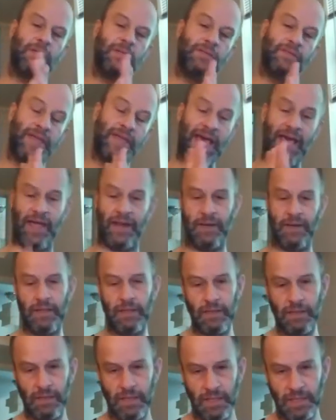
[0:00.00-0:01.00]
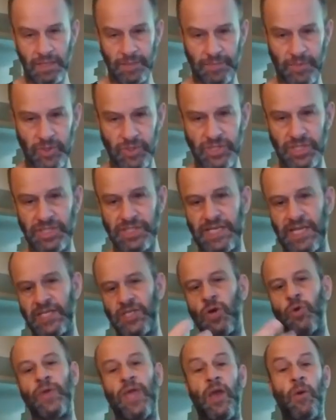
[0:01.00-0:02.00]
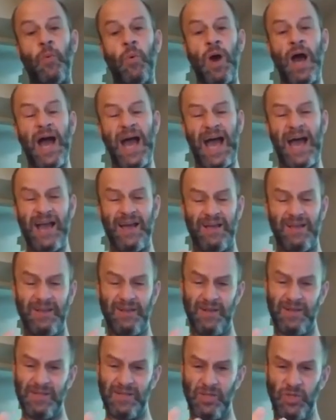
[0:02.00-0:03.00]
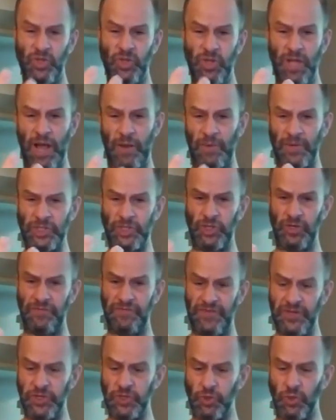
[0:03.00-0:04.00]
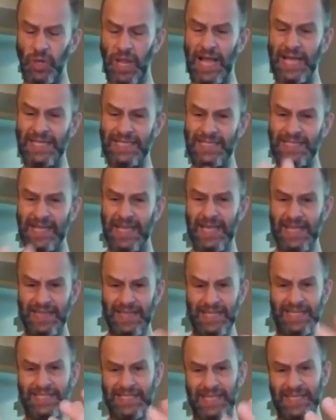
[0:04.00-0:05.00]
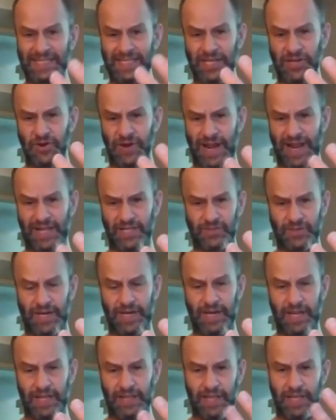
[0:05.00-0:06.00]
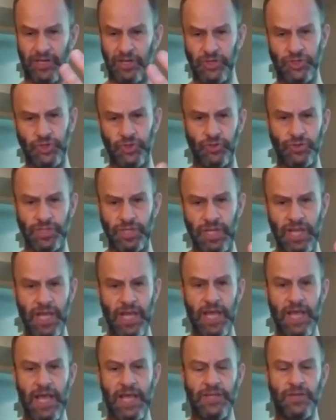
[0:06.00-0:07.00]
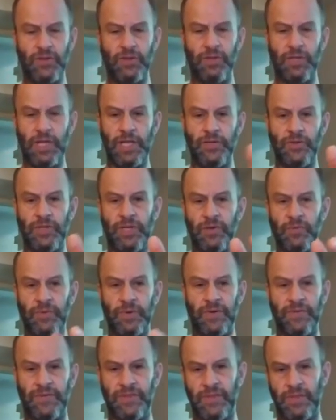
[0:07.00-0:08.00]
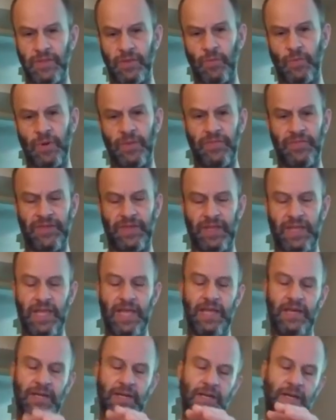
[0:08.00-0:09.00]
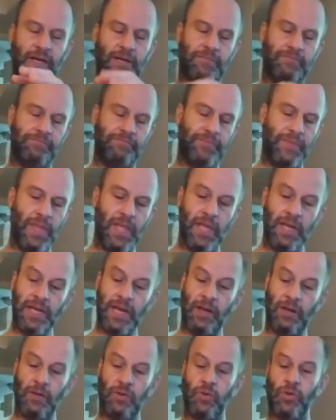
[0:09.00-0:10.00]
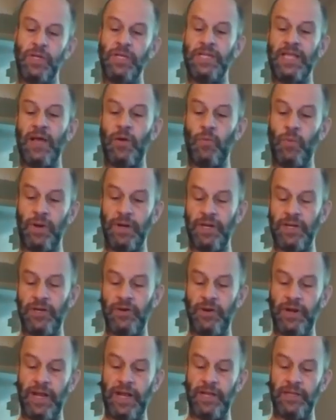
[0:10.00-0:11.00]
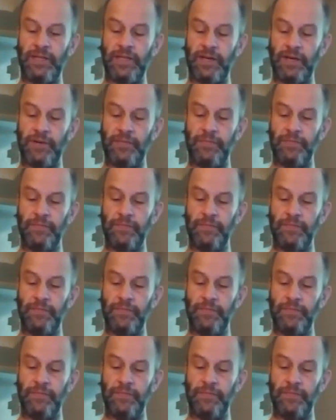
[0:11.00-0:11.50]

Then the person says, okay, I want you to visualize these things in your hands, right? And then you choose and you, and you get rid of the, the one thing. And um, now look at that one in your hand there.